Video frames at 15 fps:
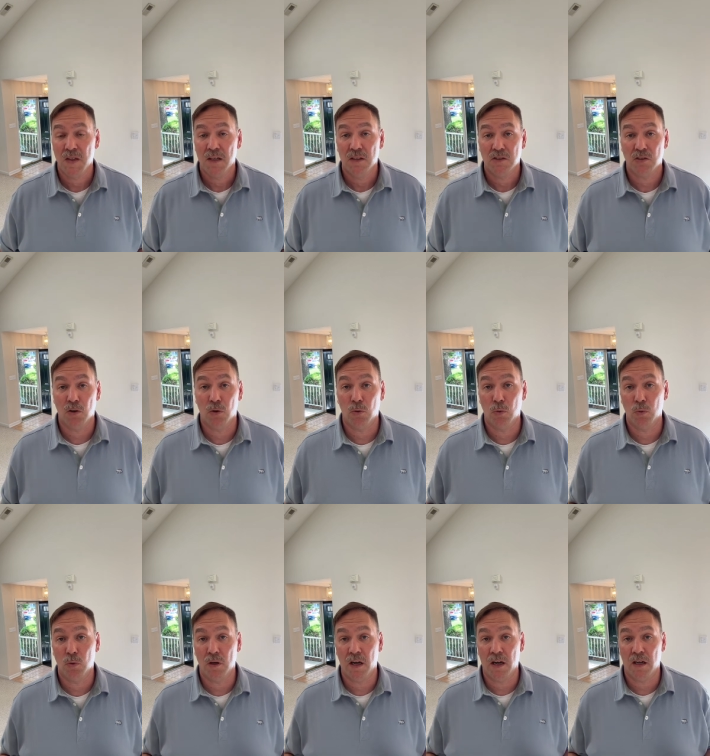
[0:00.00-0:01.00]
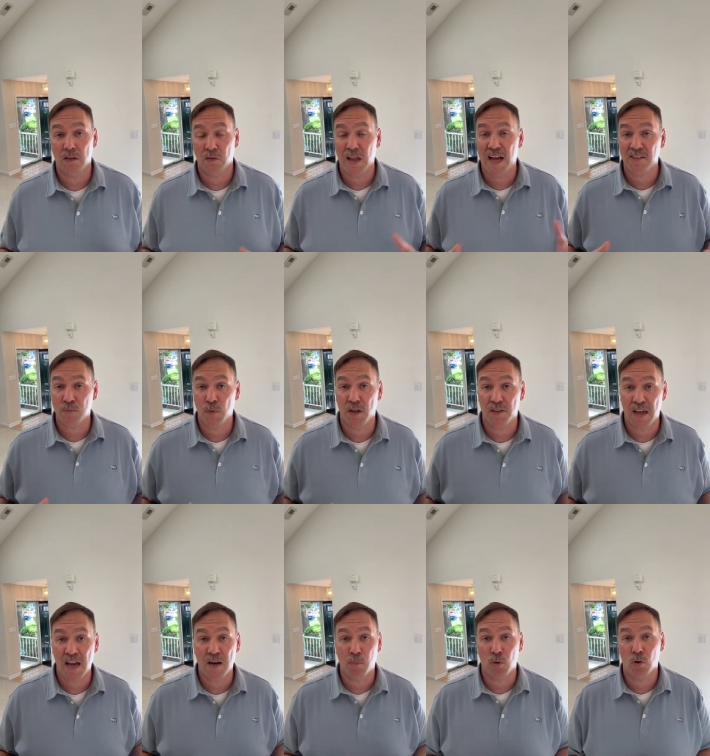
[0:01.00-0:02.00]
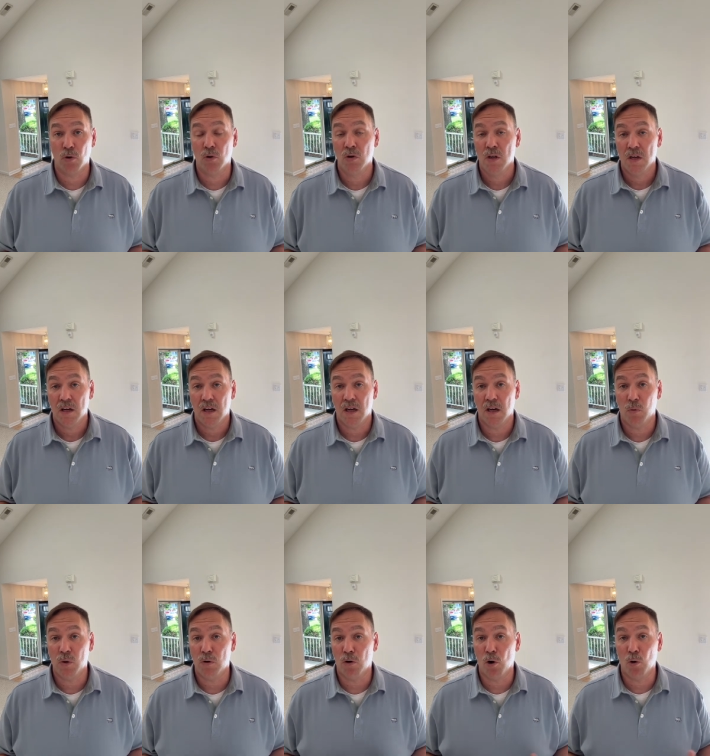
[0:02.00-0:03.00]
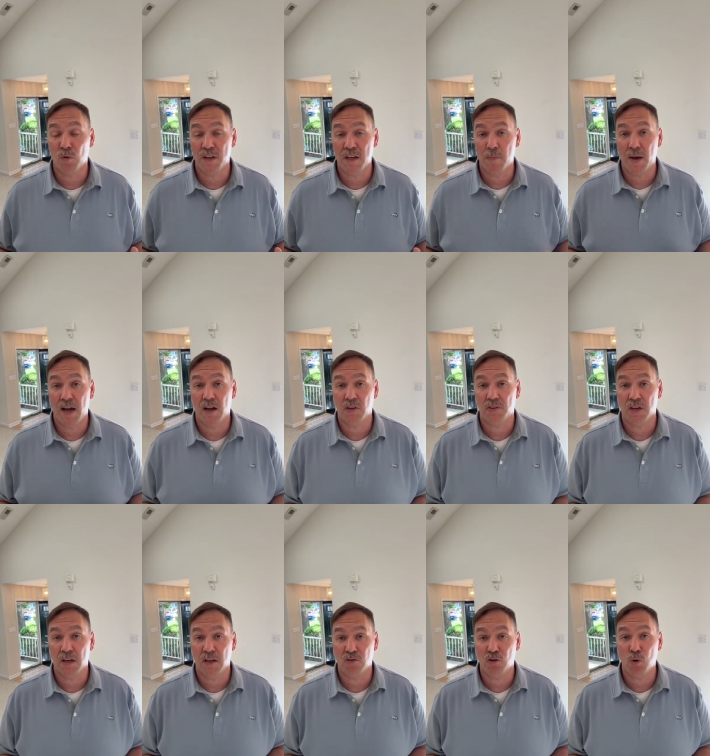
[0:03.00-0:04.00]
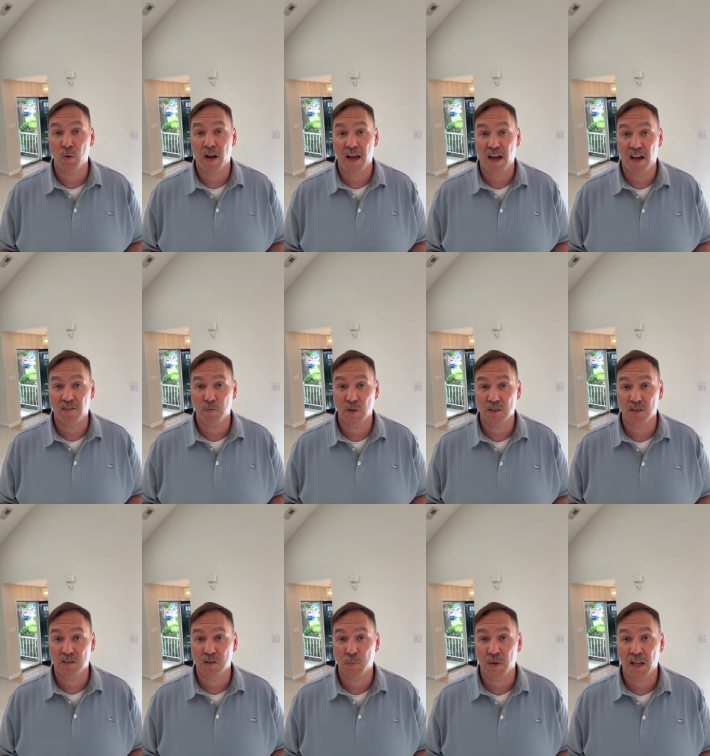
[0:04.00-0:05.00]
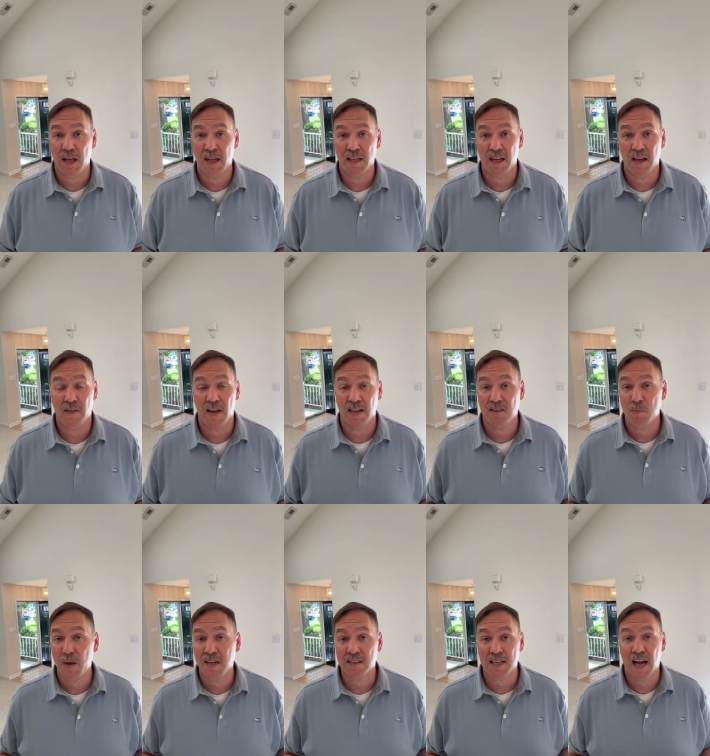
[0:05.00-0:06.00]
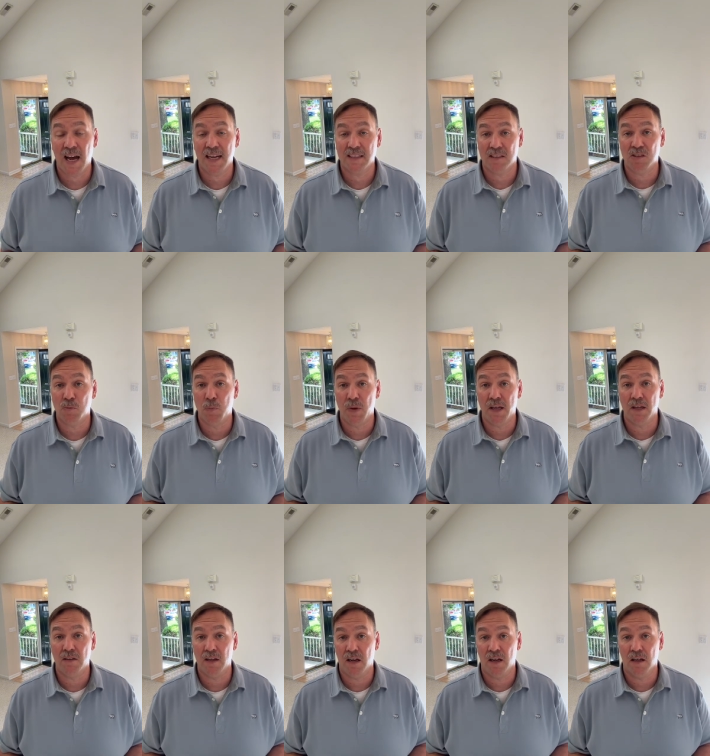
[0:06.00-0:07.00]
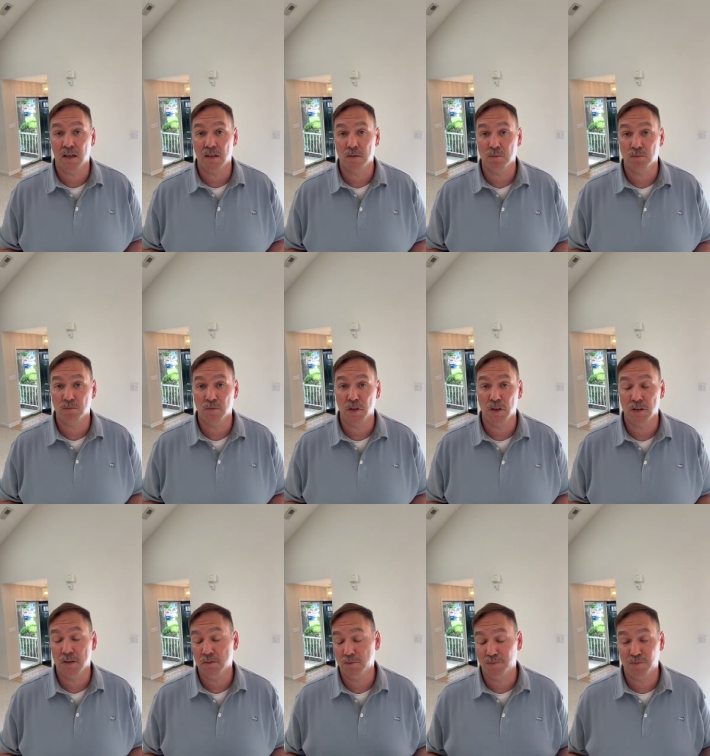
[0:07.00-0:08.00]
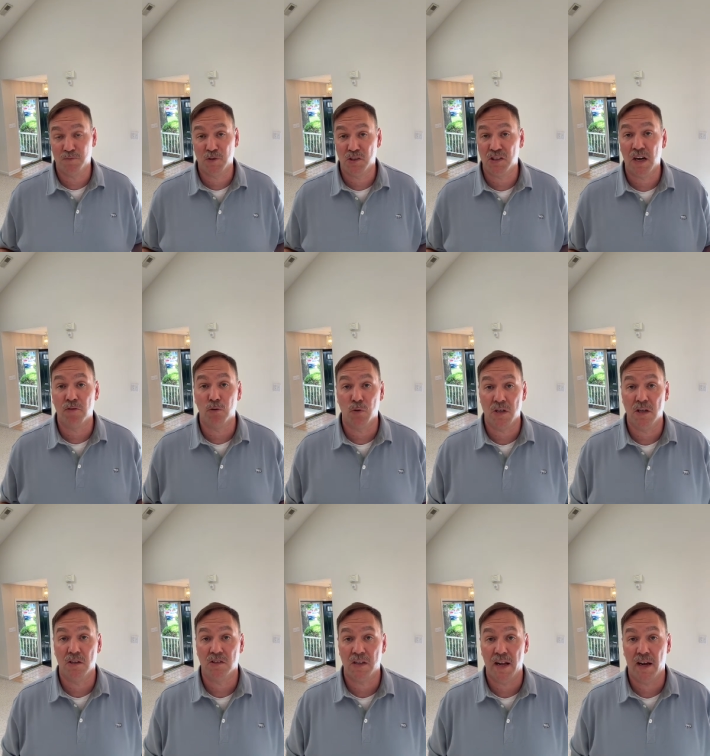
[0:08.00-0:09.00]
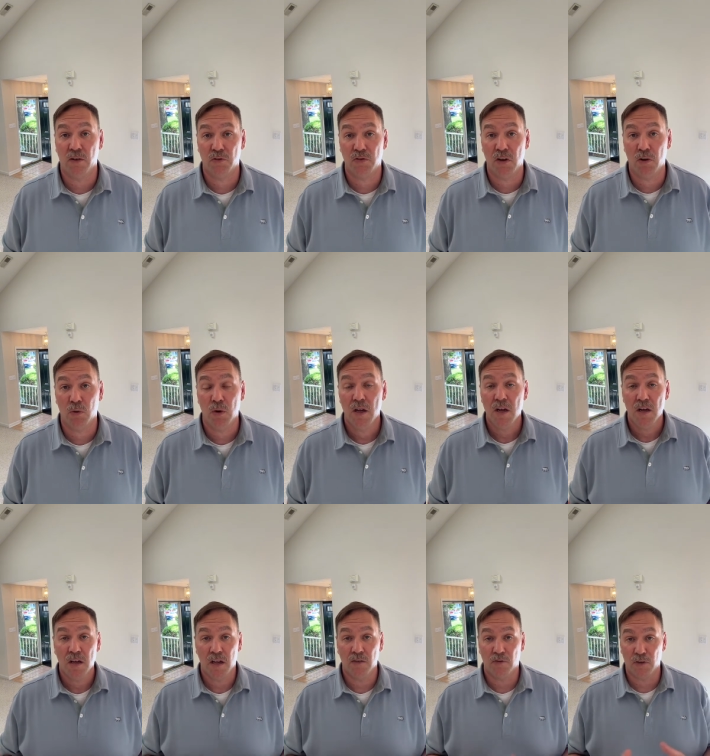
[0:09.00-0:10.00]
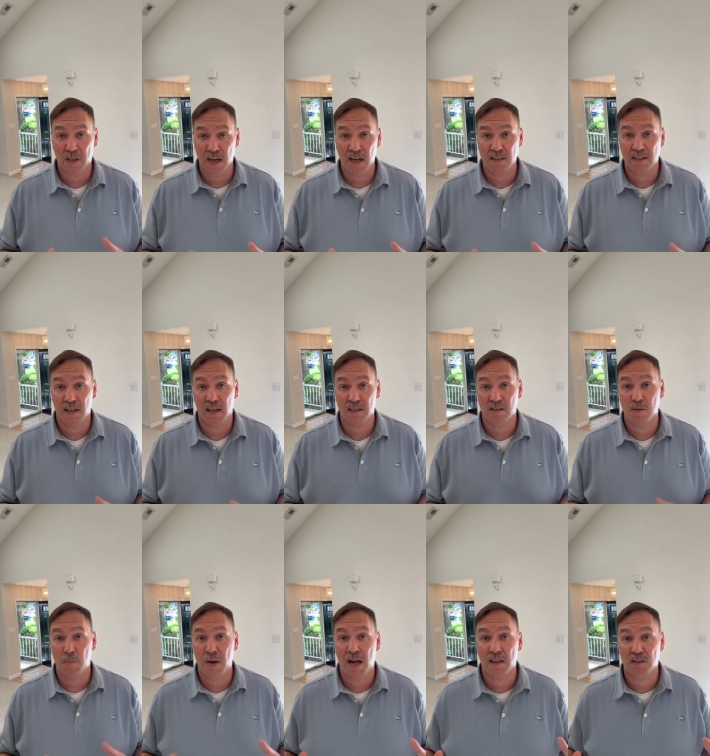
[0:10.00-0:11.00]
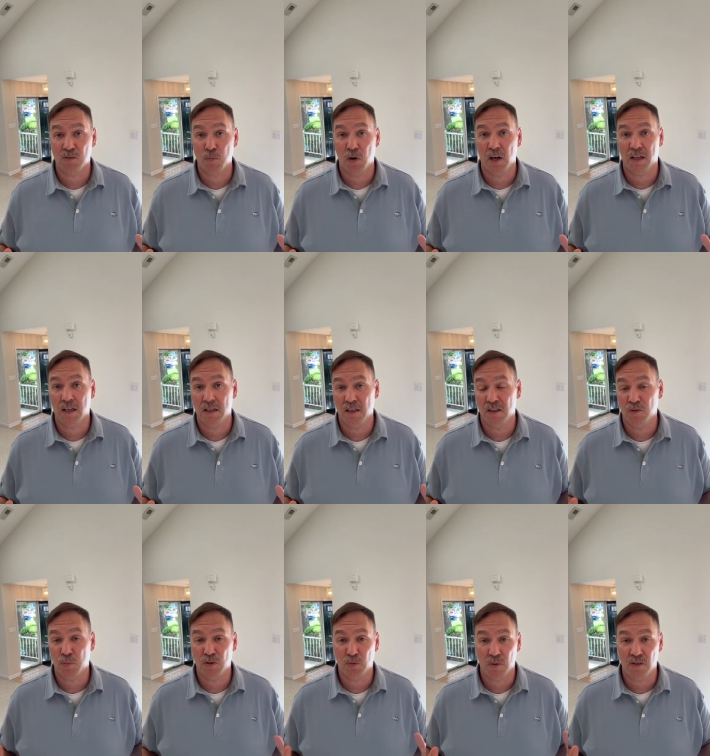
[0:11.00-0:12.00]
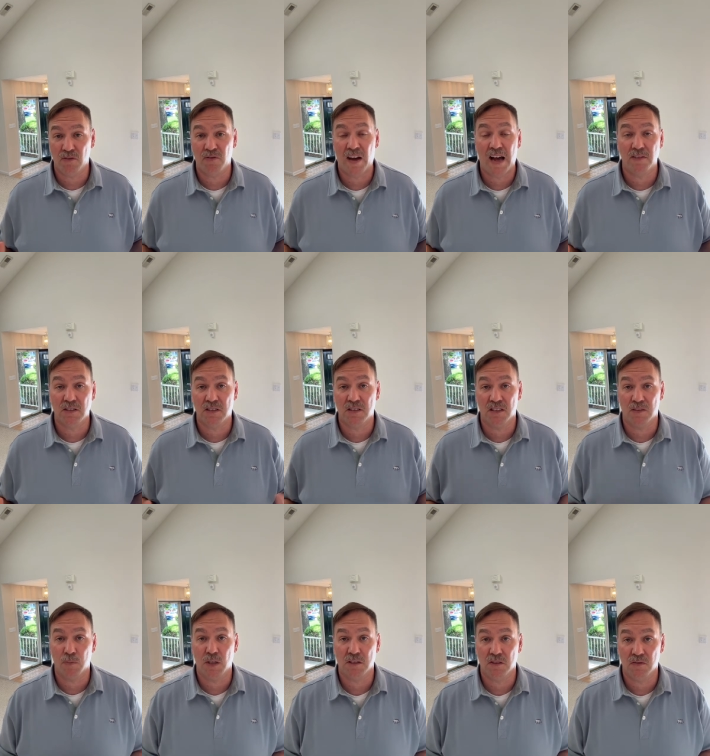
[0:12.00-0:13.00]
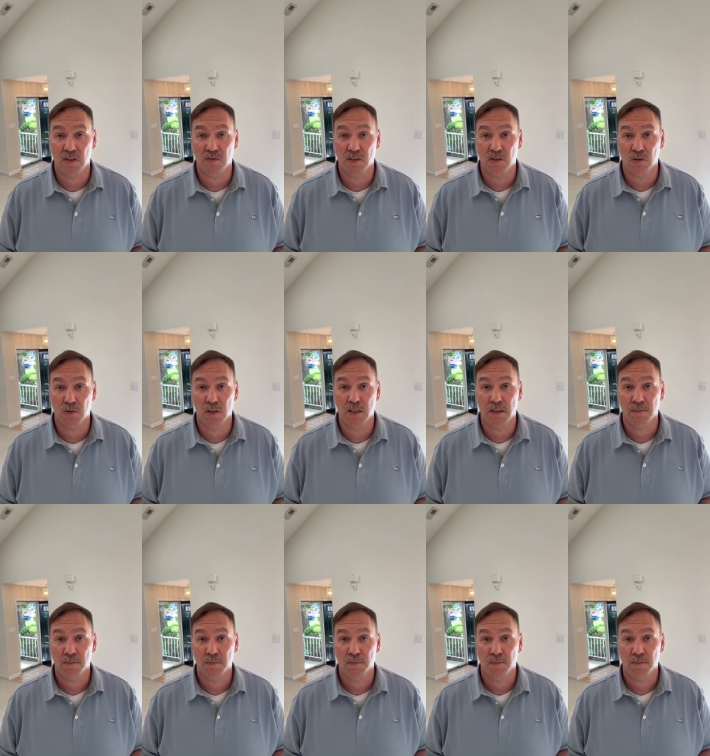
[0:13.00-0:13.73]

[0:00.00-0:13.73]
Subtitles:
So last month, April, we were only about 2.5 months of supply, and that's about as high as it's been for several years now. So, and for context, a balanced market is between 5 and 6 months of inventory.